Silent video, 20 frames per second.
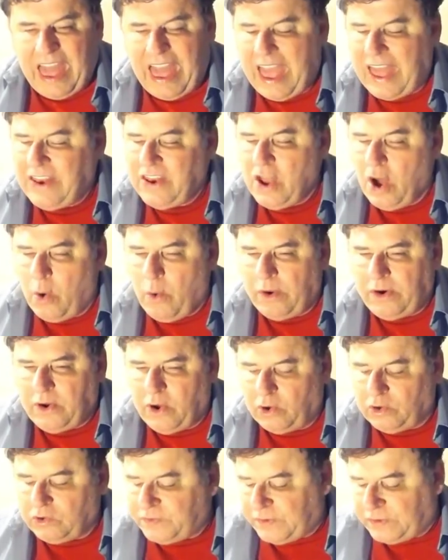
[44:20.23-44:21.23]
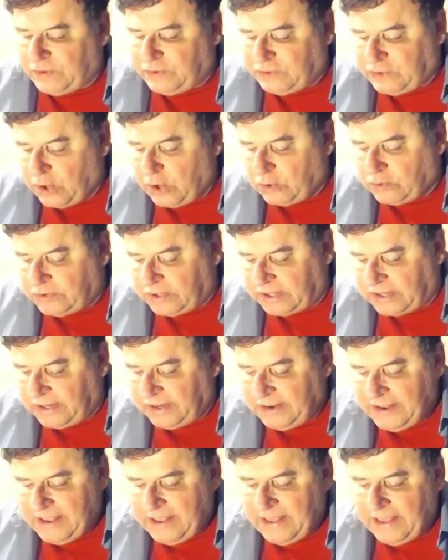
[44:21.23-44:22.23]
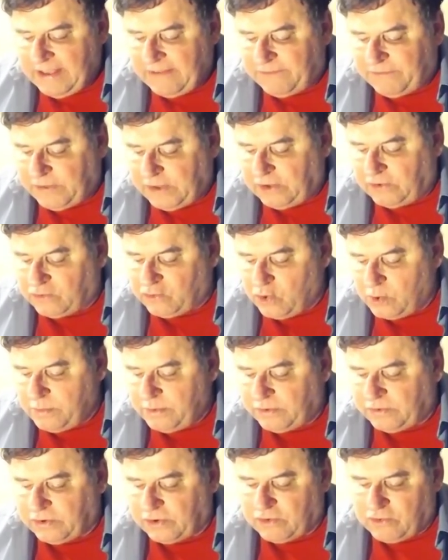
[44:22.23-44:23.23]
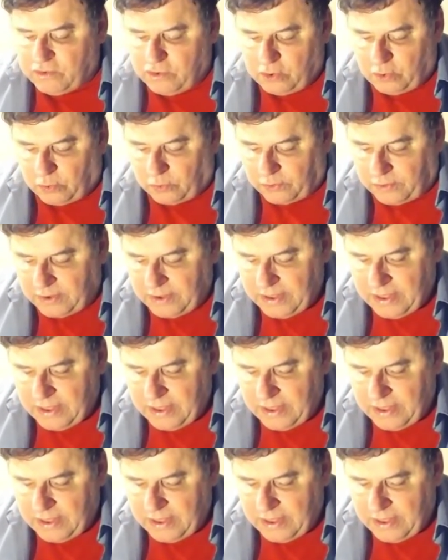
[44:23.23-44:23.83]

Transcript: and no one knows for certain if these rumors are true.